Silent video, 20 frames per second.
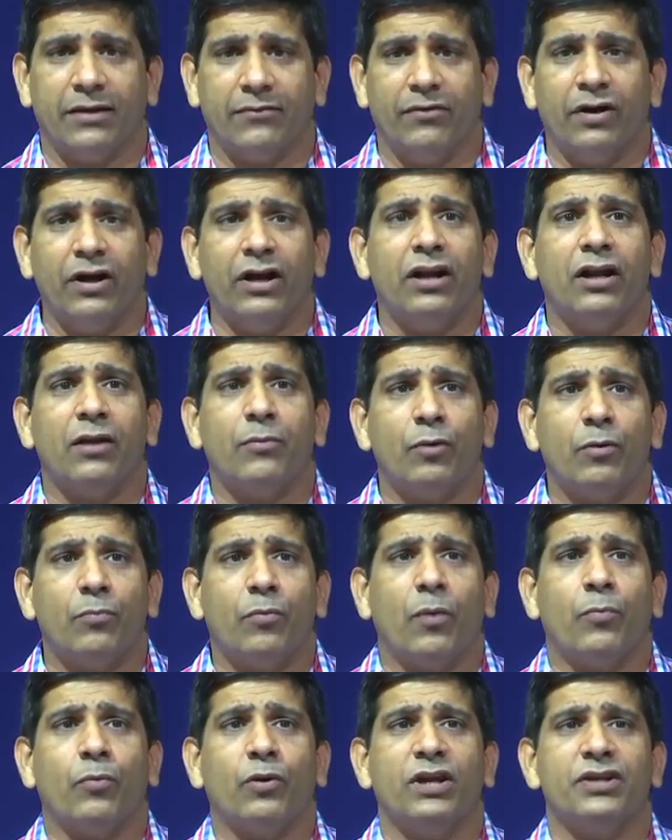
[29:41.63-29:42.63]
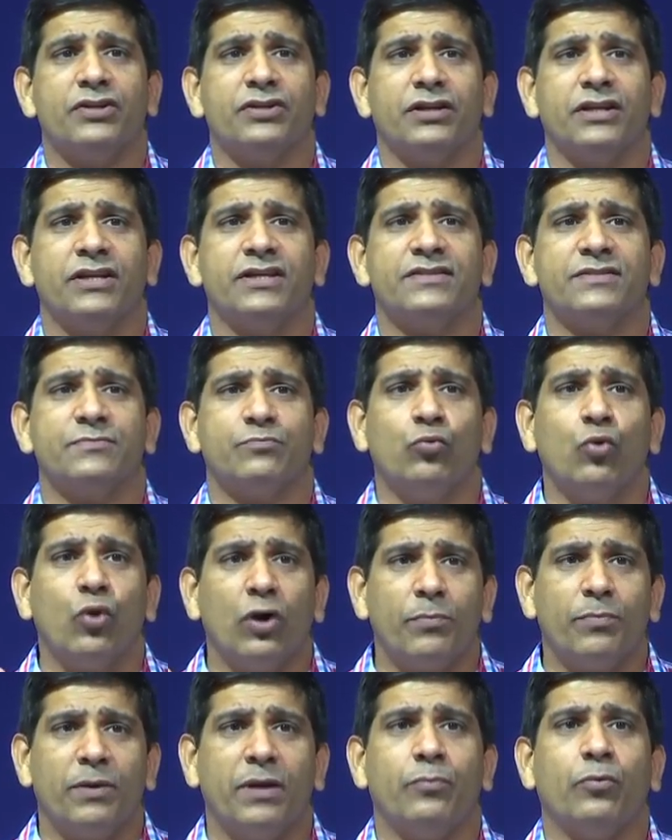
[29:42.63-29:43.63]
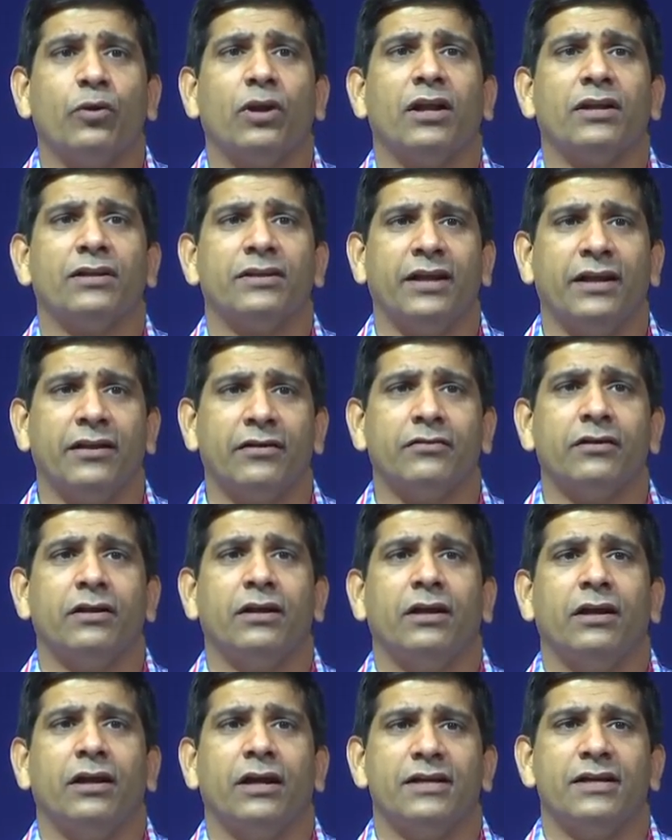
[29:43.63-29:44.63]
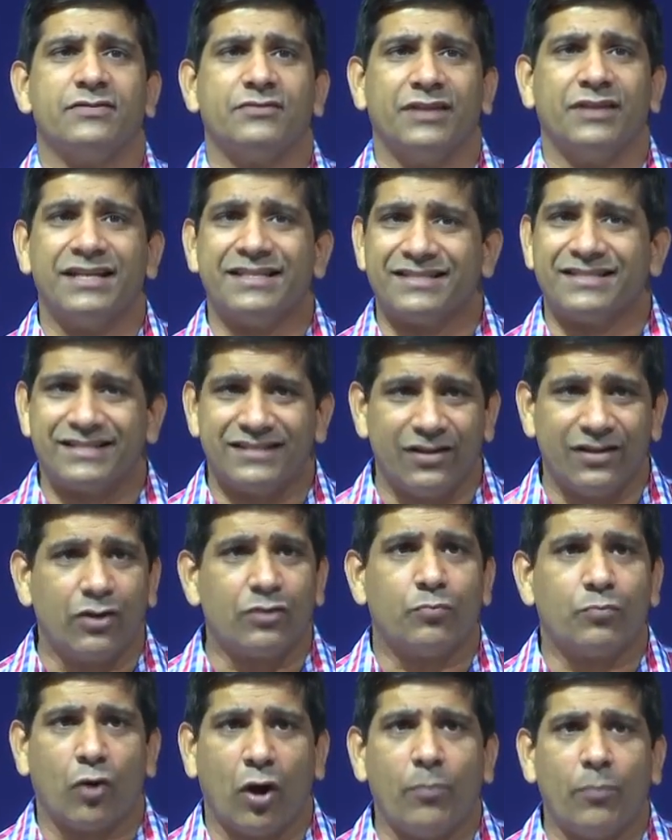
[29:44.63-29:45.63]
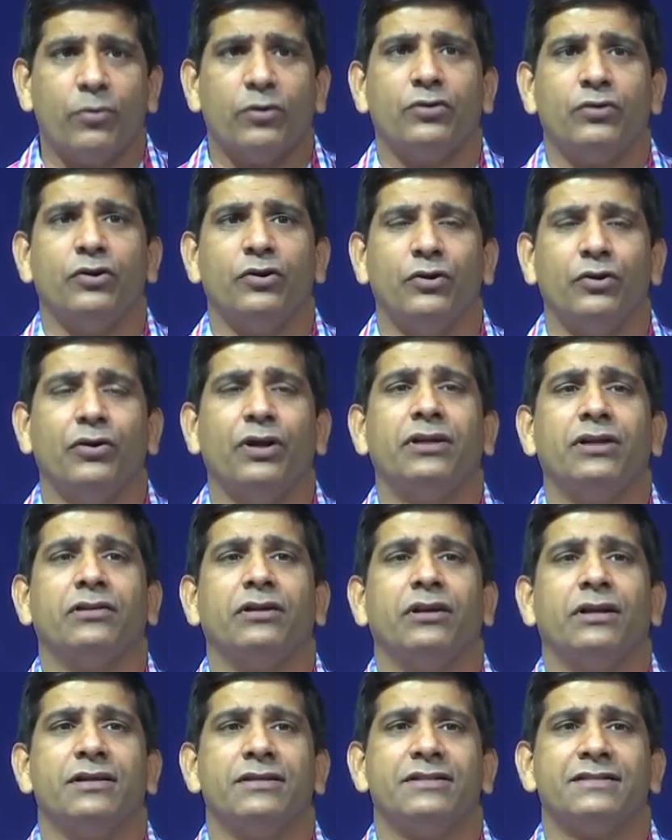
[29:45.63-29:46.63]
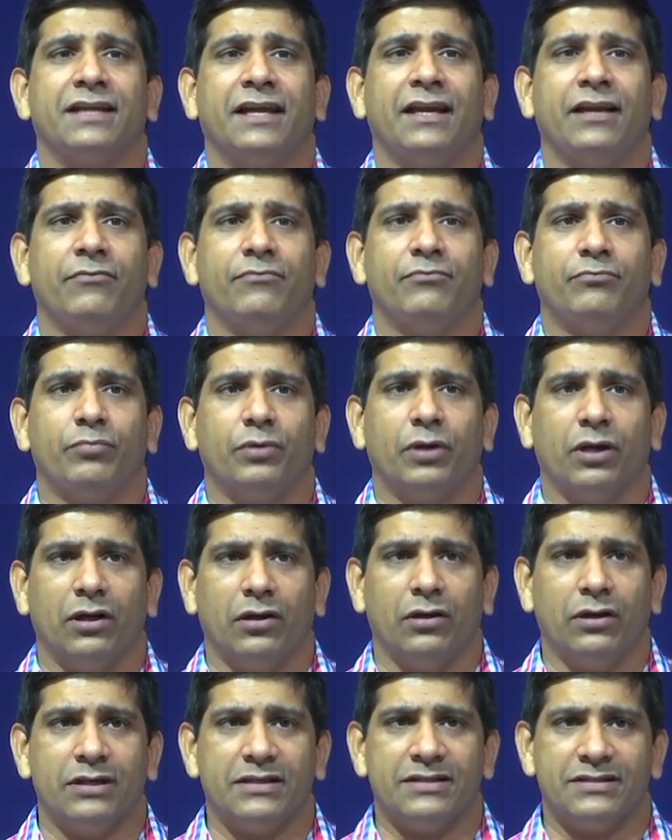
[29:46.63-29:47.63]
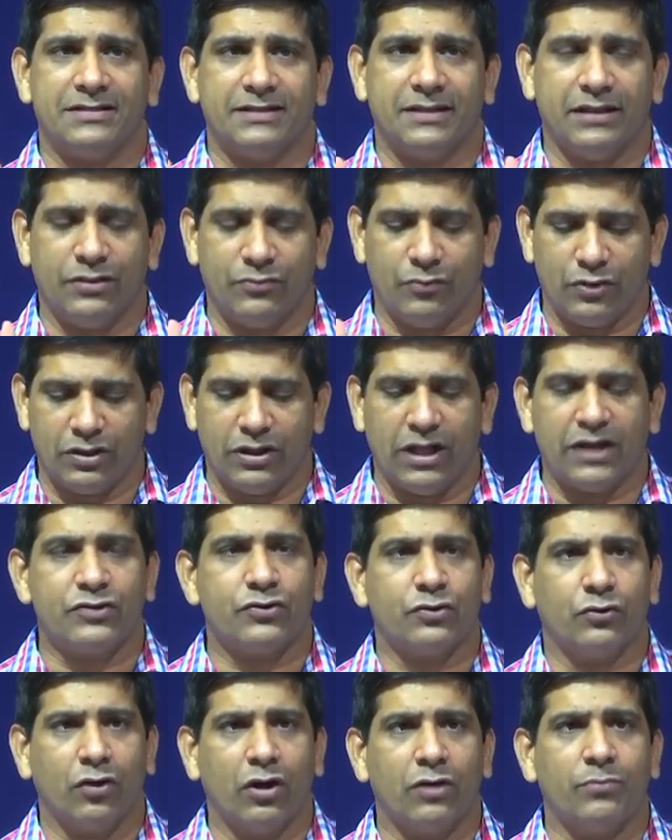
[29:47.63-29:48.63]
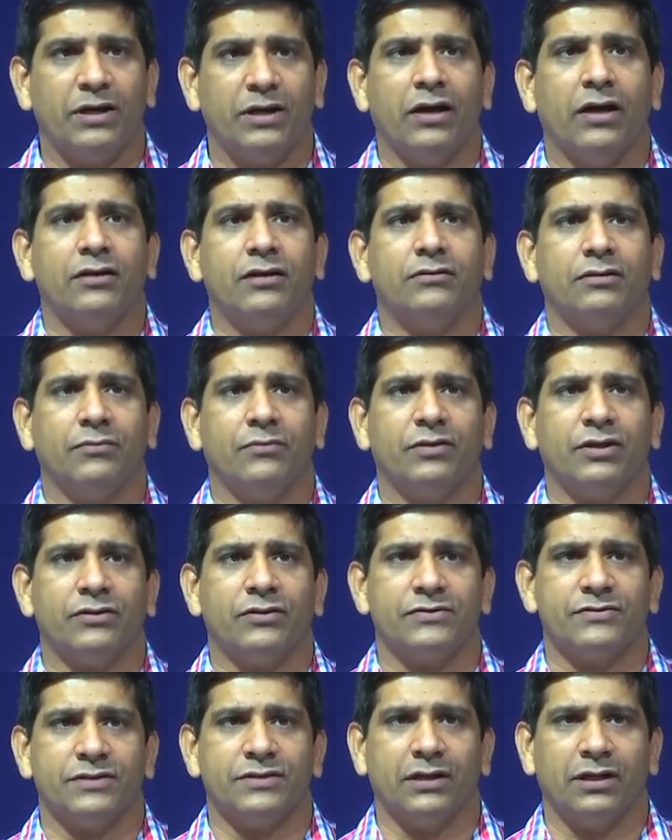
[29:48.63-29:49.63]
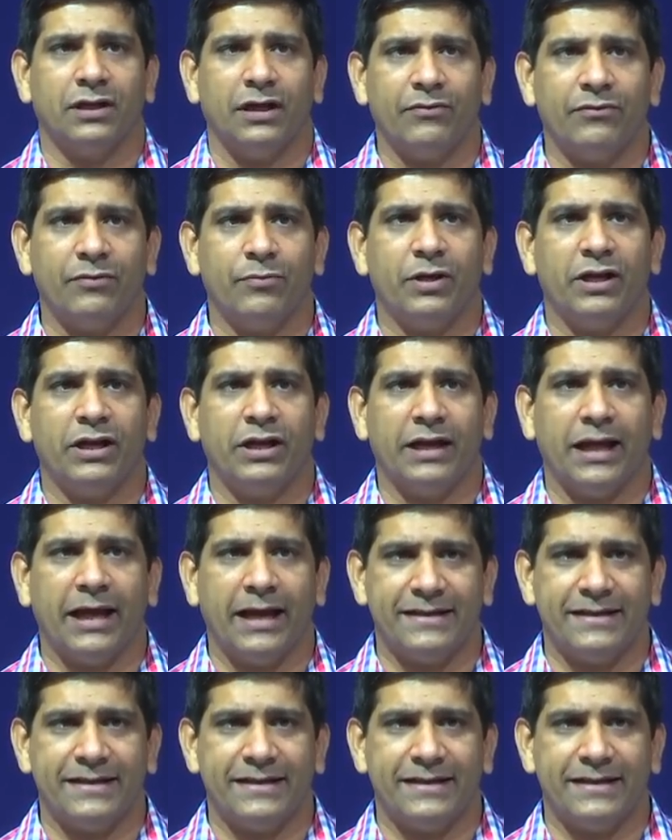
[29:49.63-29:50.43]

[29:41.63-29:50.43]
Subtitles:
a vulnerable population is, poor people are there. so that's not proper to do it. Say that should not be done, because everybody